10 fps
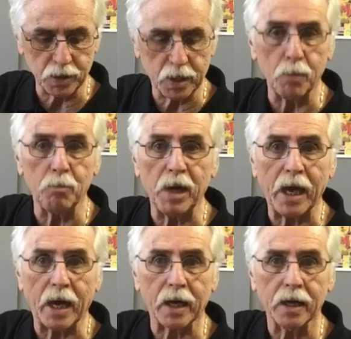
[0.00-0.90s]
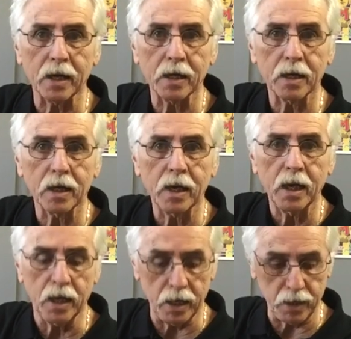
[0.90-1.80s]
come back.
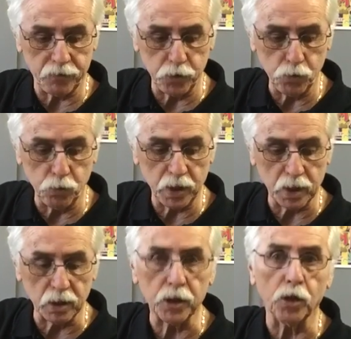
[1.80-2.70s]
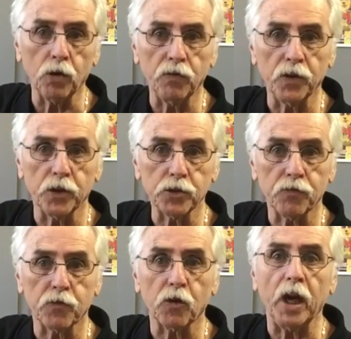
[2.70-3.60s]
And if you wiggle it over the
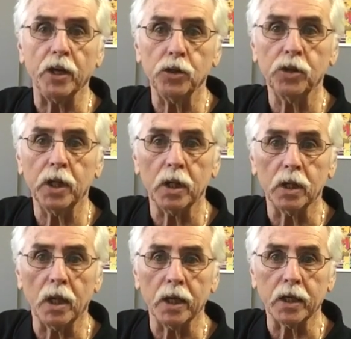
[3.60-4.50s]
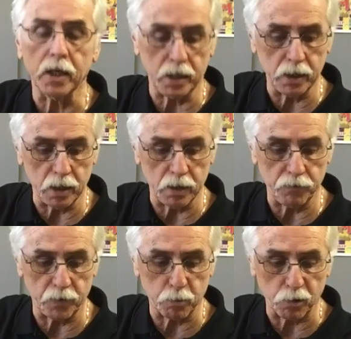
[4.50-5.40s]
fret, you get like a
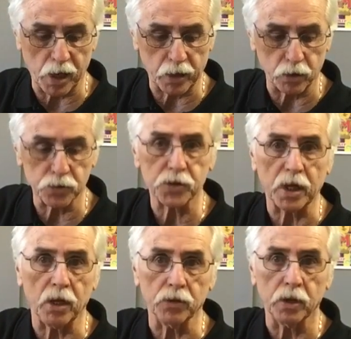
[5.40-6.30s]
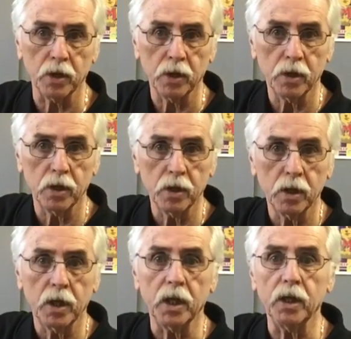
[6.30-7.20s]
vibrato sound.
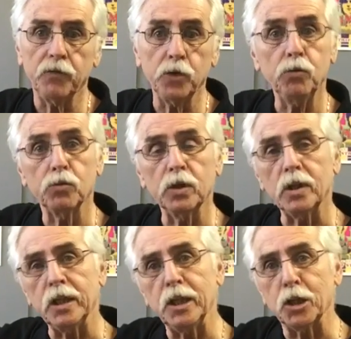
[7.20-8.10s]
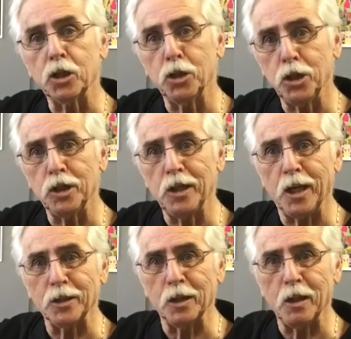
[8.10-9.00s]
And if you really get good
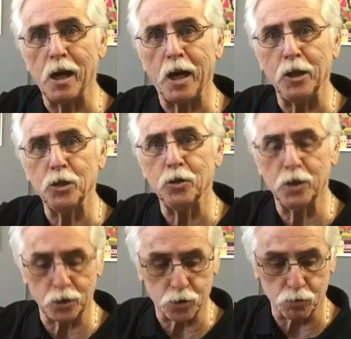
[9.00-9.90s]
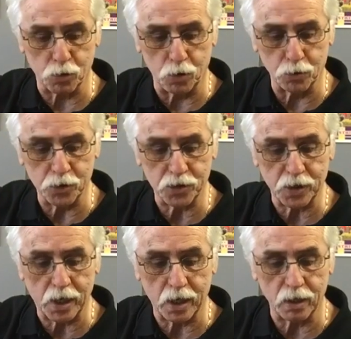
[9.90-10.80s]
down the line, you get your own
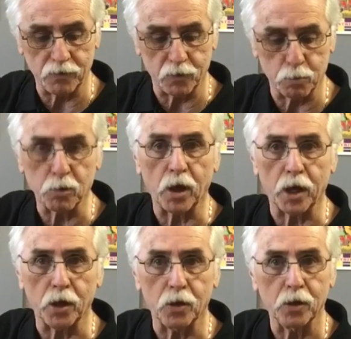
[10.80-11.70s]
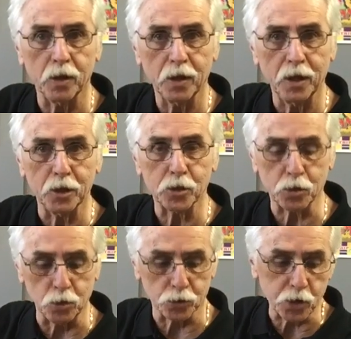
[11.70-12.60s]
style of vibrato. It's
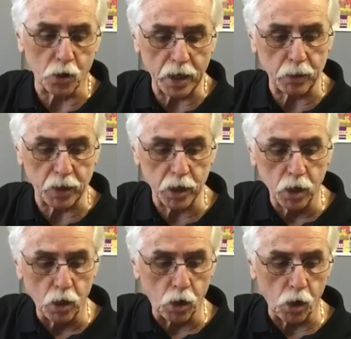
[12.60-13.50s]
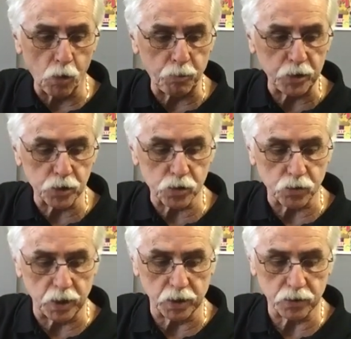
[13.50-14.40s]
cool. So anyway, open
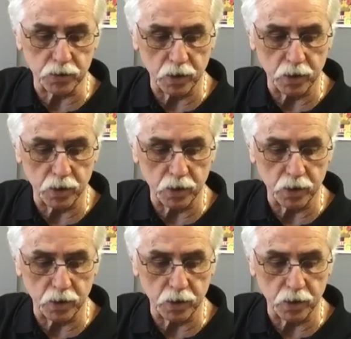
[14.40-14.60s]
strings,